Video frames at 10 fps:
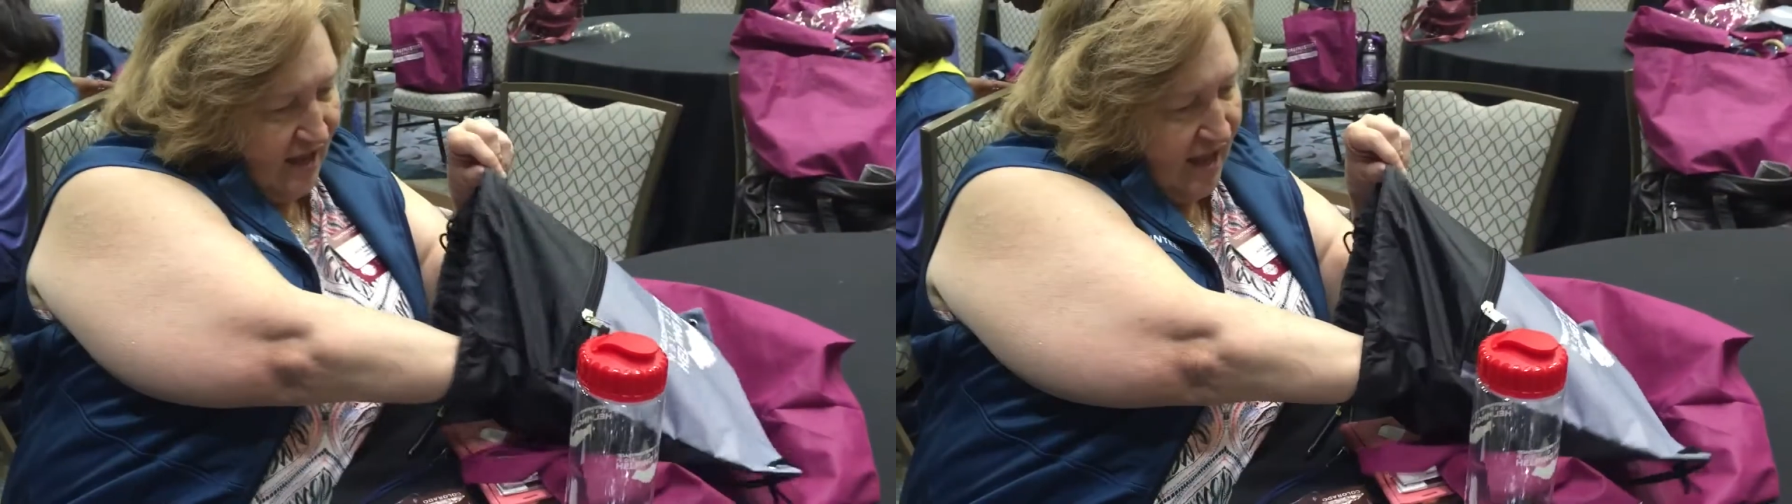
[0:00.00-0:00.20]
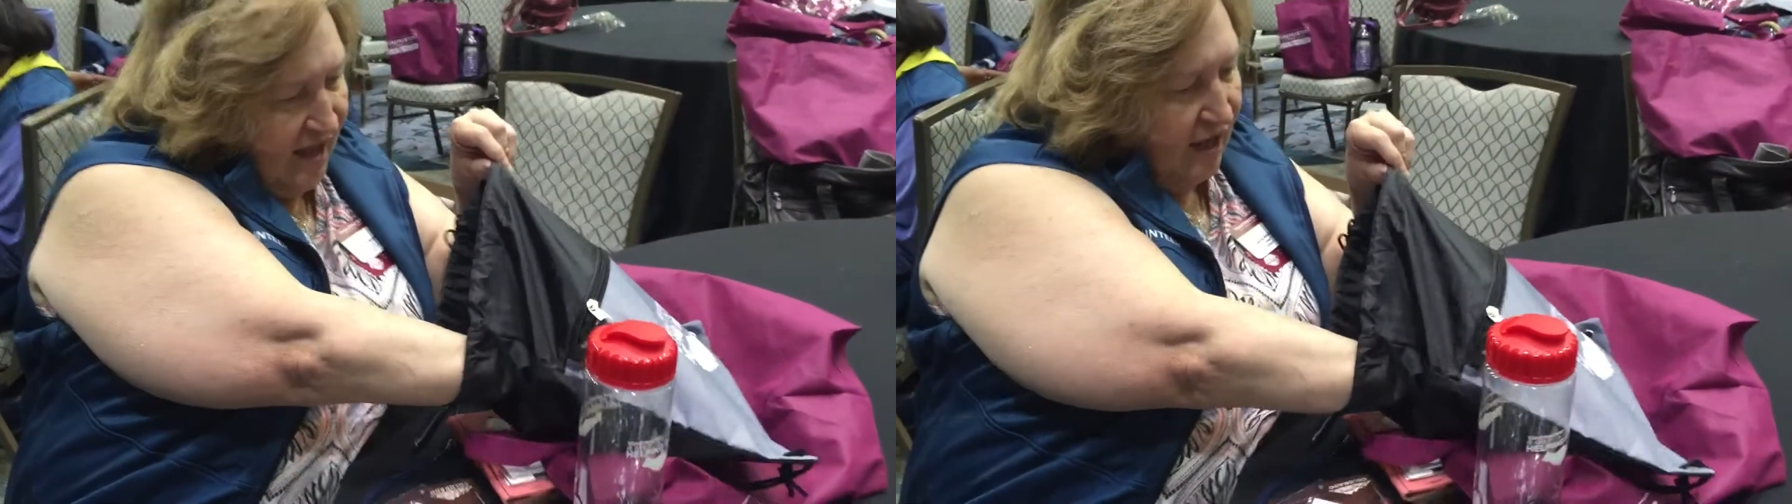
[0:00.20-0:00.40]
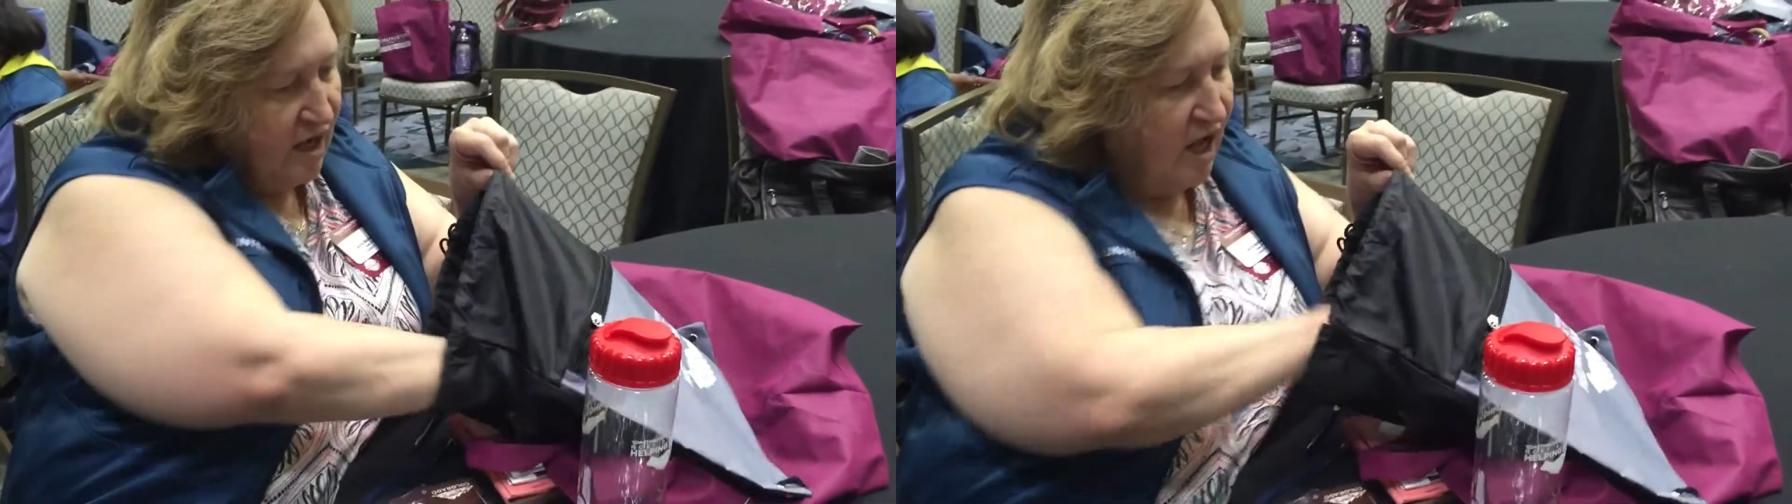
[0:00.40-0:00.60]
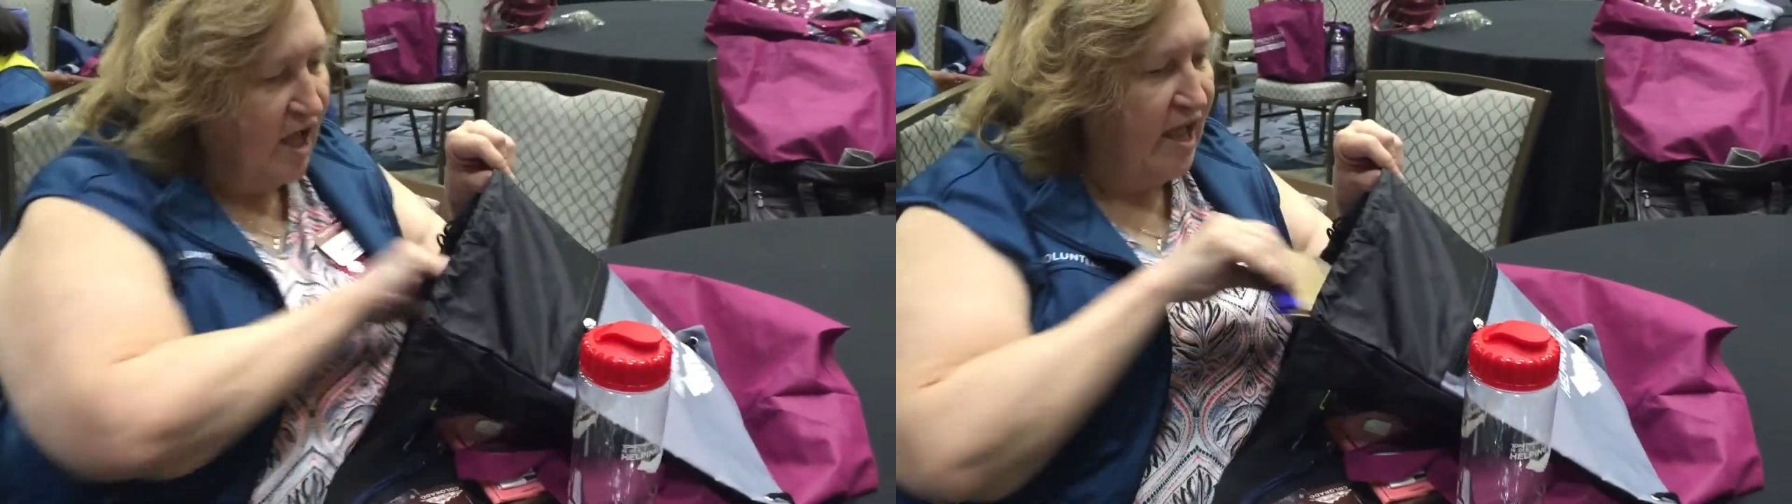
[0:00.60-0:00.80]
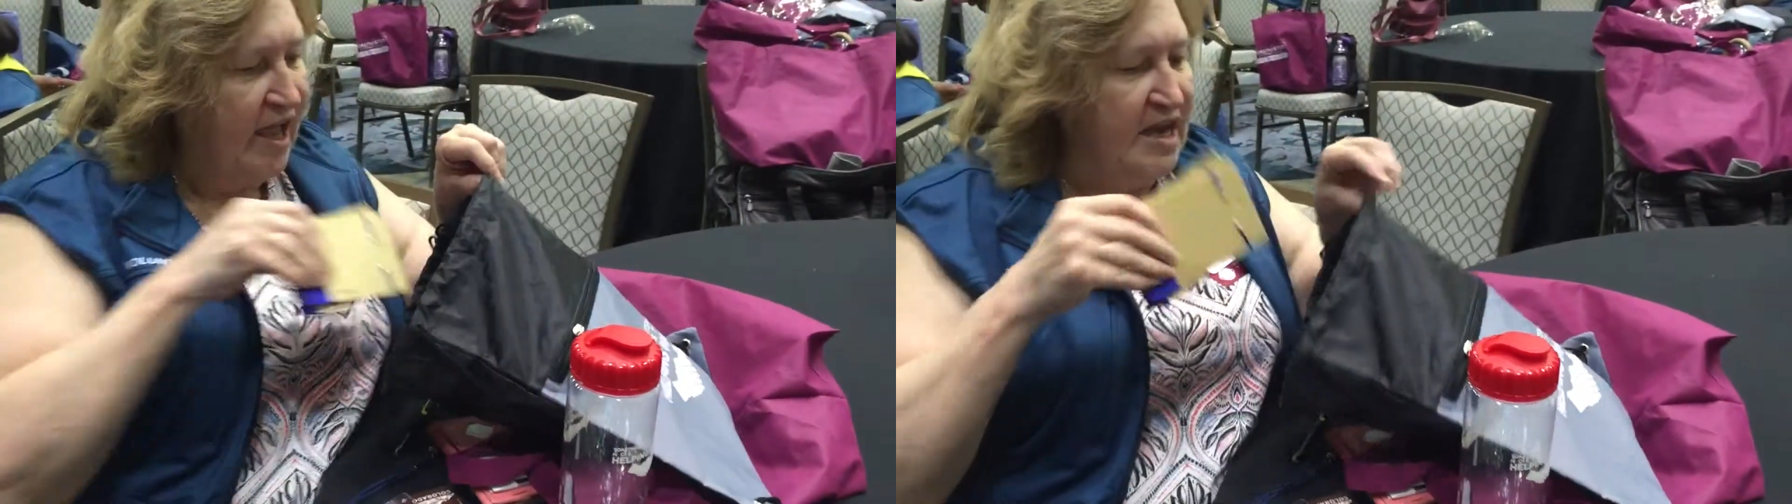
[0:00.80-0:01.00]
and
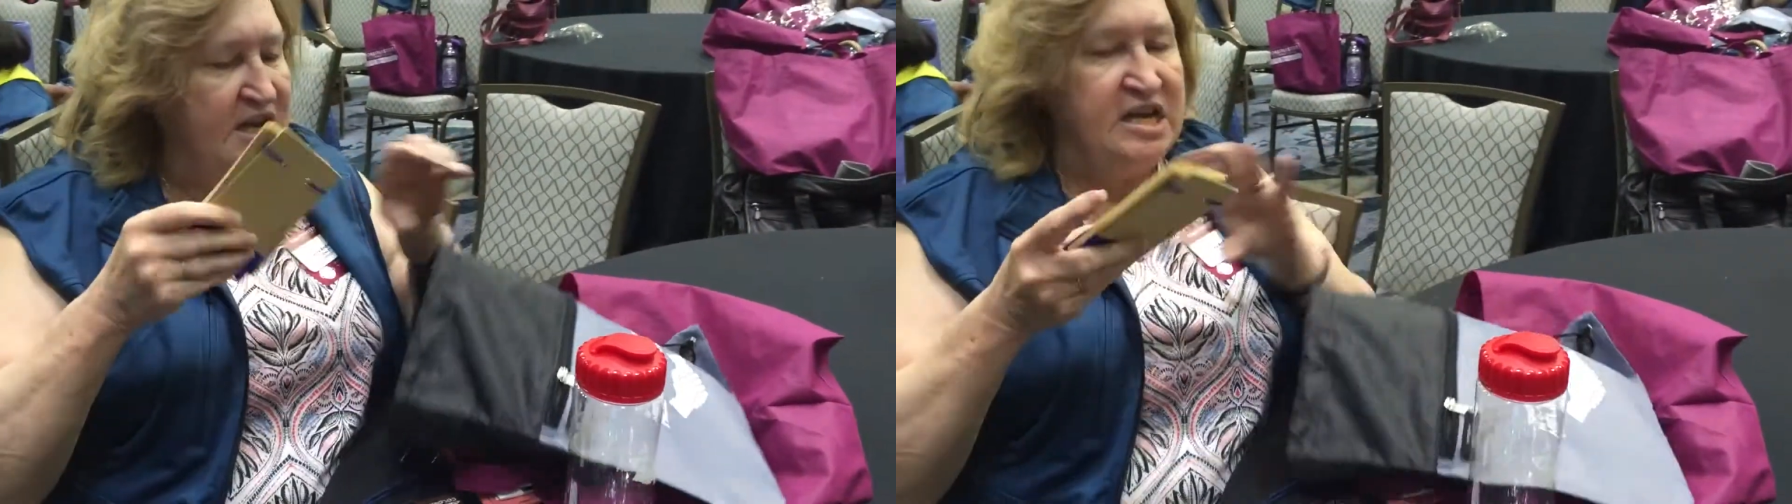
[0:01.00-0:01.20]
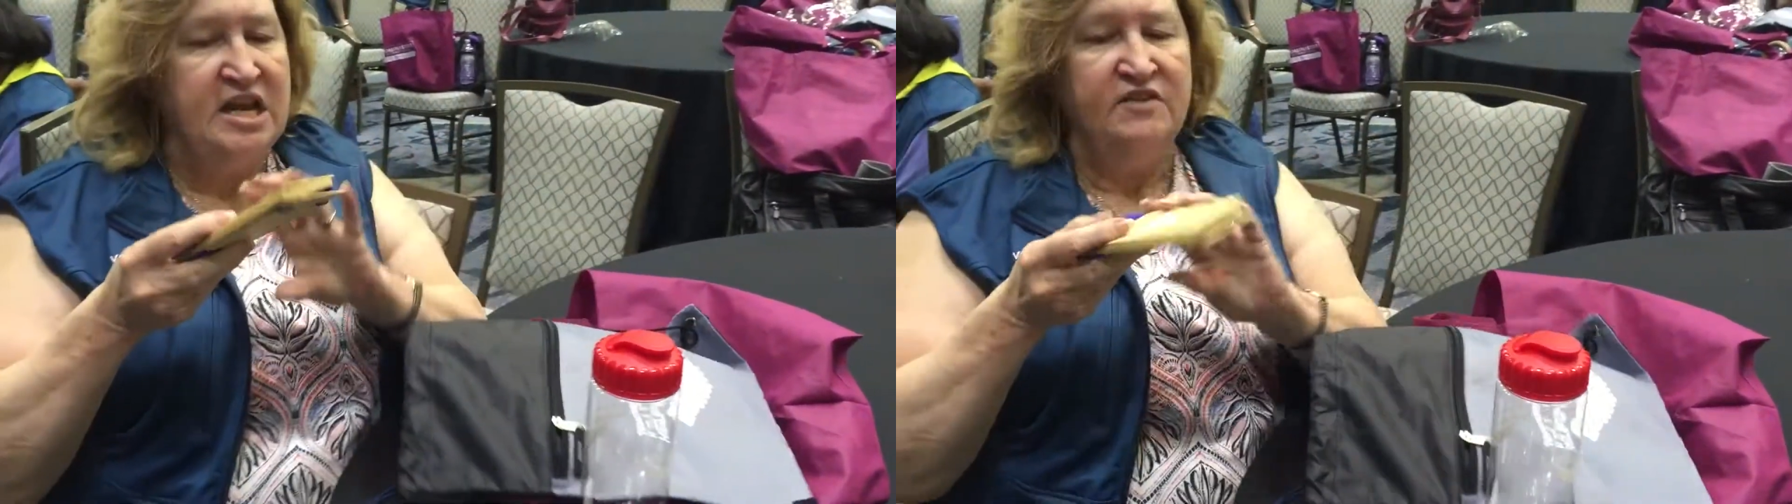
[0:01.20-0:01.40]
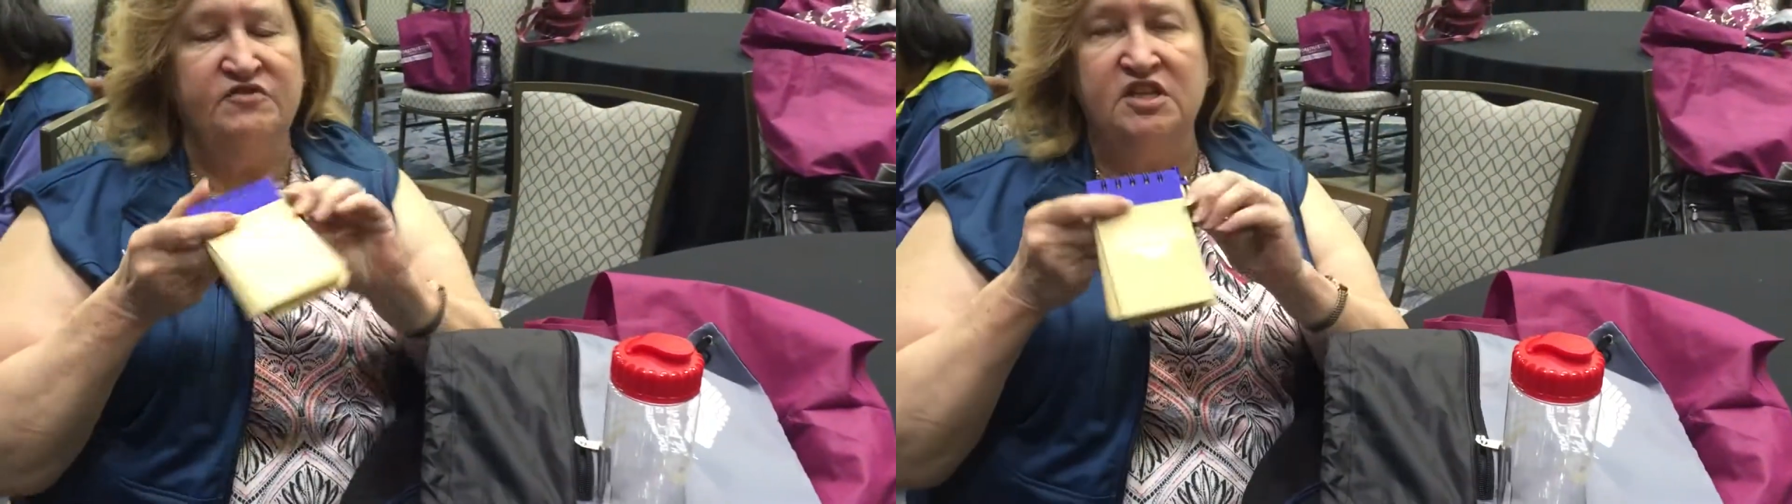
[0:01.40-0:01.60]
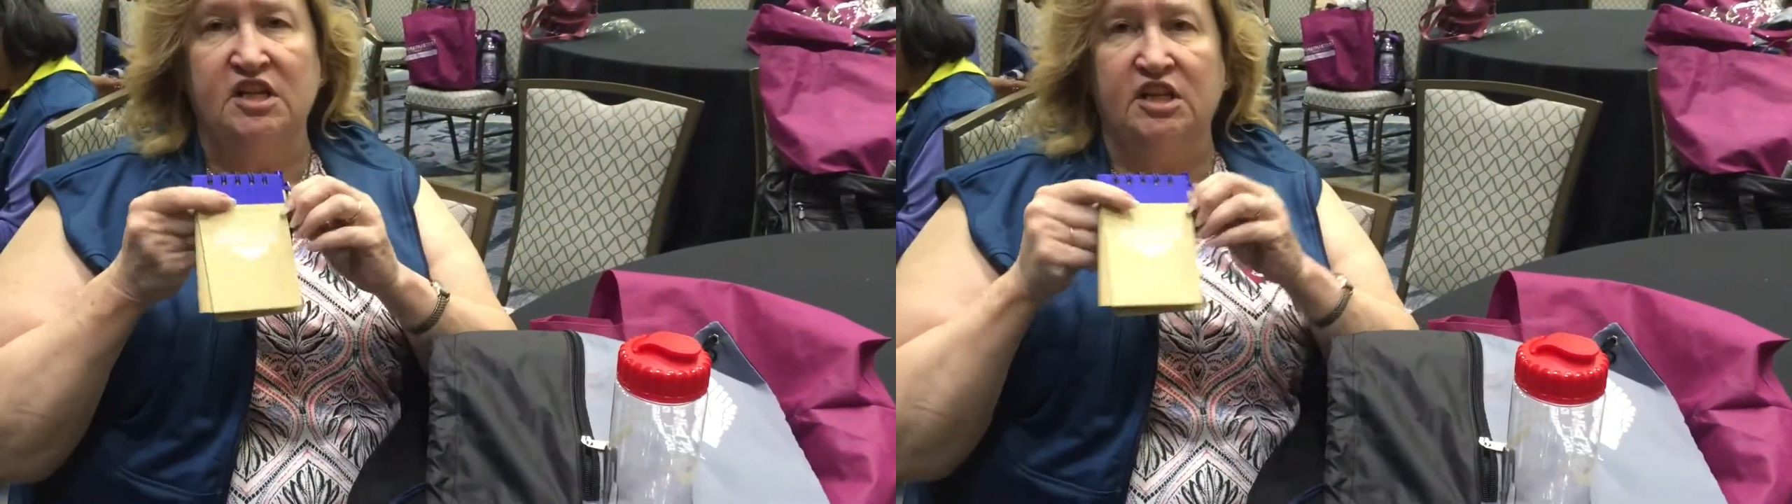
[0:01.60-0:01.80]
a nifty